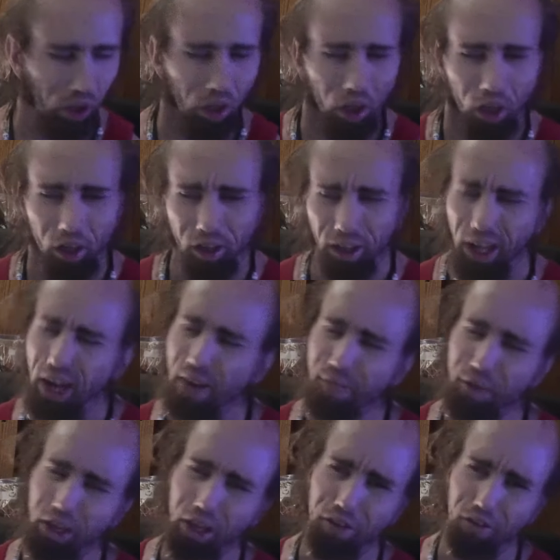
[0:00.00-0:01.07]
The
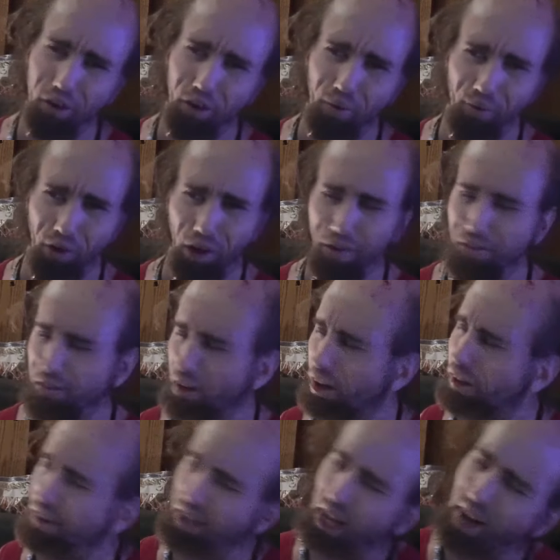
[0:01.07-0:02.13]
enemy isn't Russia.
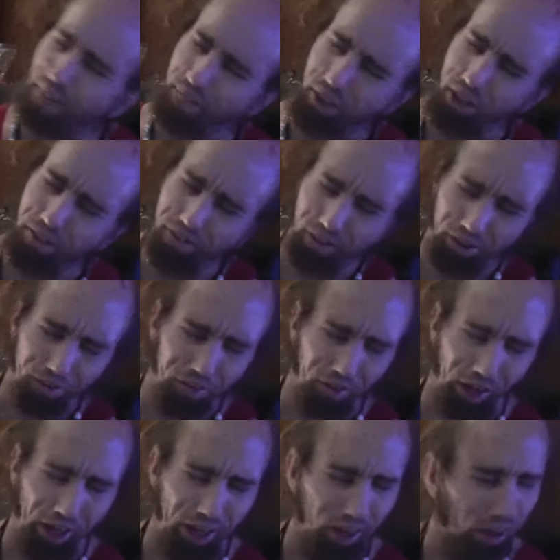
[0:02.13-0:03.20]
The enemy isn't
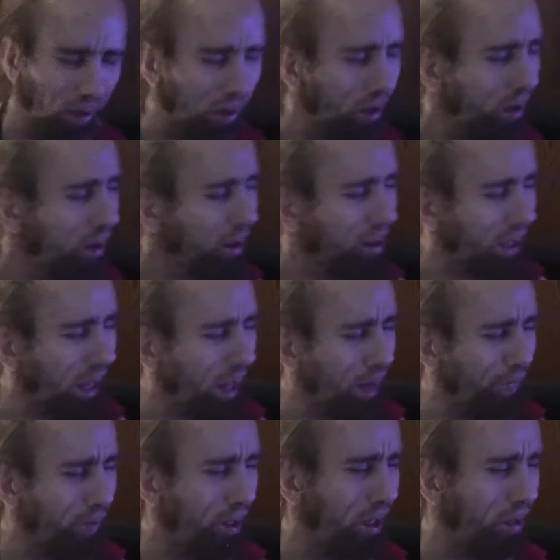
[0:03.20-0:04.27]
China. The
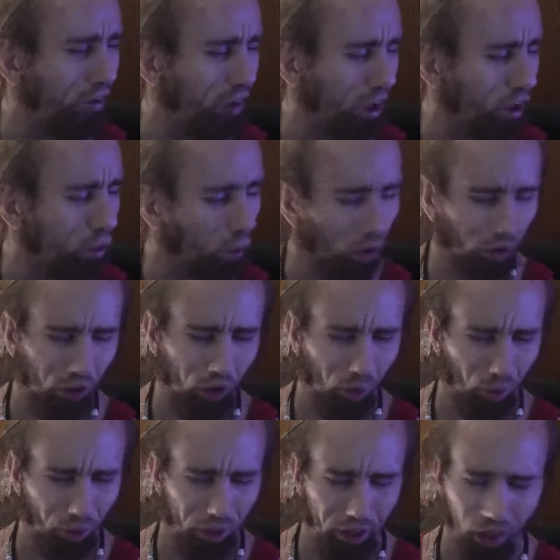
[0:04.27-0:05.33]
enemy isn't North
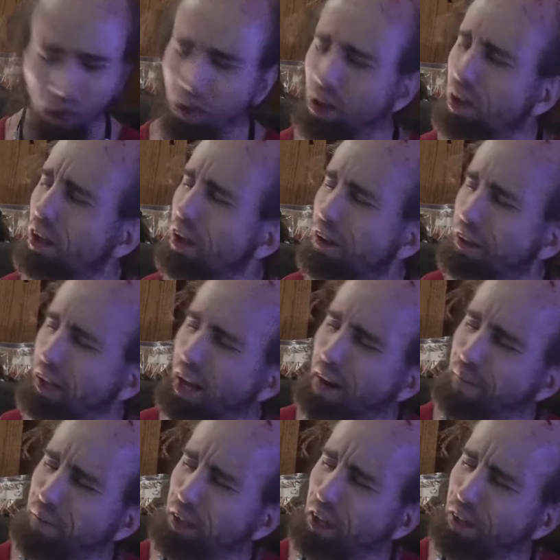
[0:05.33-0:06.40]
Korea. The
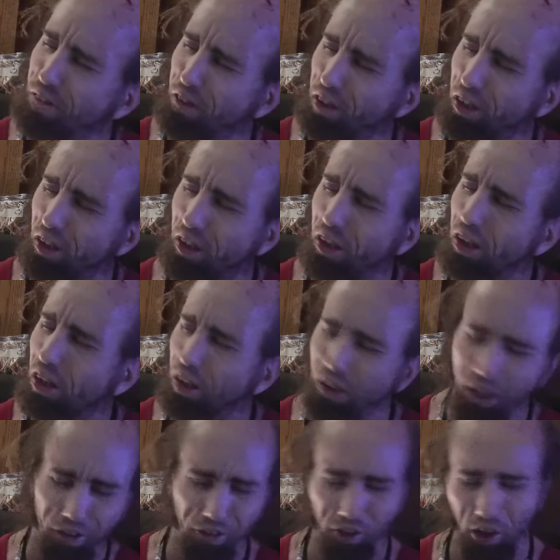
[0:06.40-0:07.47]
enemy isn't
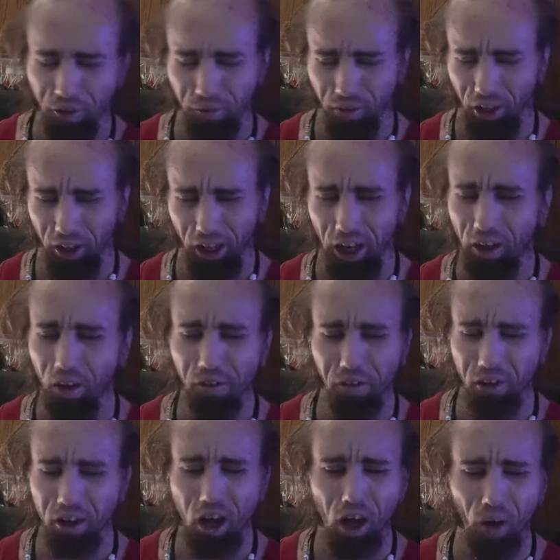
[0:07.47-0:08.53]
this country or that country. No.